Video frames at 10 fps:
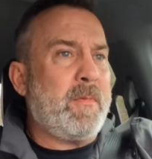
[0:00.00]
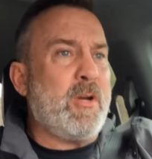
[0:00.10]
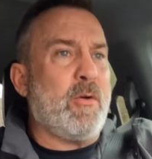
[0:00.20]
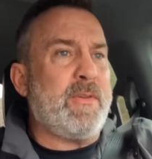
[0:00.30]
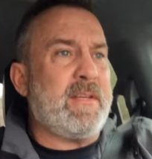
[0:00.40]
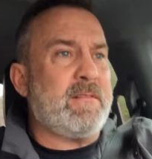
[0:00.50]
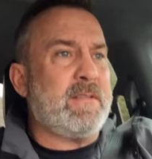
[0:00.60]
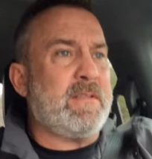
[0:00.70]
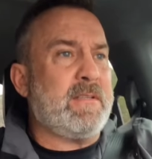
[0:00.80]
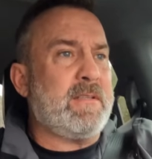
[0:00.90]
You know,
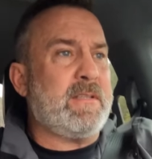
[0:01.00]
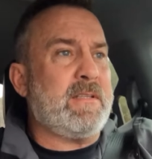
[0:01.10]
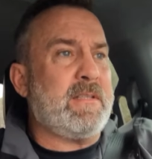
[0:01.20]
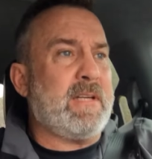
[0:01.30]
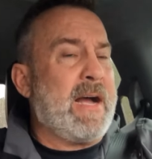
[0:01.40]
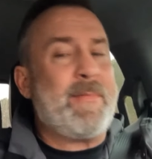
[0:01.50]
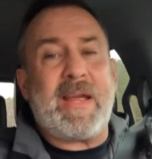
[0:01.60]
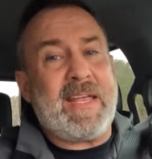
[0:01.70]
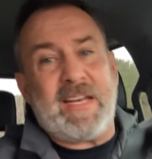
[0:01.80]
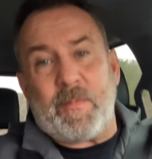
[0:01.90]
I'm
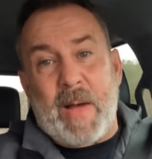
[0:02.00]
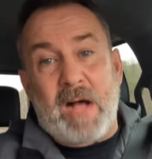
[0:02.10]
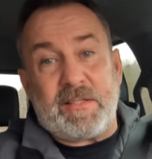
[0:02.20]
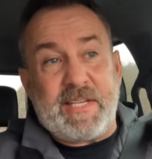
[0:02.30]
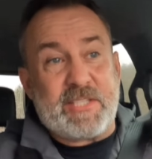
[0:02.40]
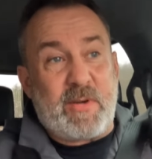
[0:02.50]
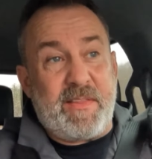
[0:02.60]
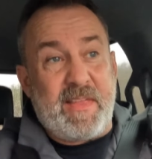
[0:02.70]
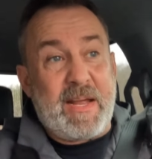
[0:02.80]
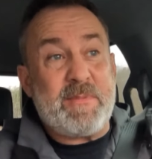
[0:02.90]
not getting into politics or
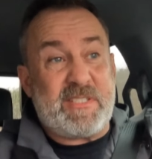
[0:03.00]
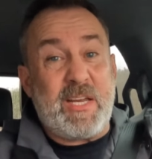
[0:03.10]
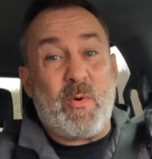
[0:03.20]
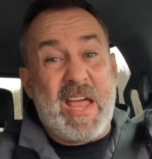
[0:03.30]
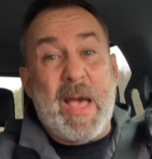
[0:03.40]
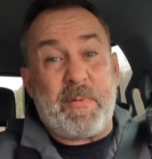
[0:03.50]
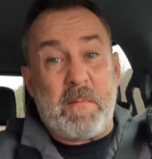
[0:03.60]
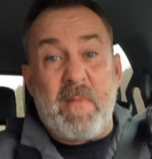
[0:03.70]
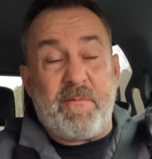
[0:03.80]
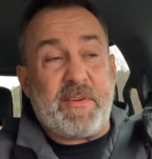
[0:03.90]
anything. I'm just telling you what
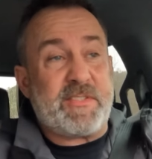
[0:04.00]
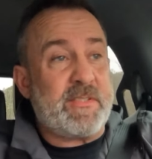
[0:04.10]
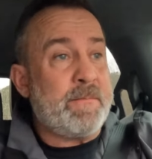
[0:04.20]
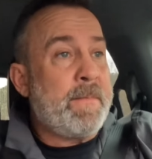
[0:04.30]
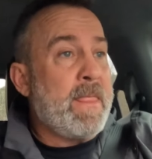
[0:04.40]
happened in Memphis.